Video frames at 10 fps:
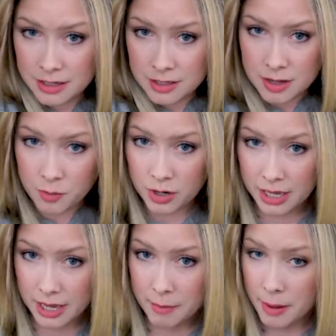So I'm
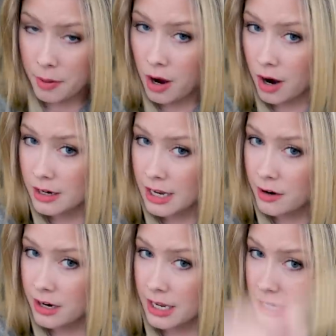working on my part
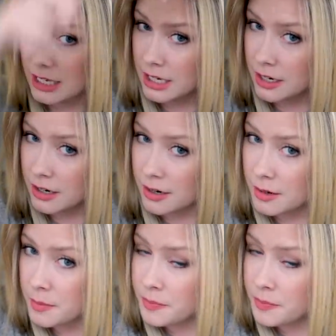area here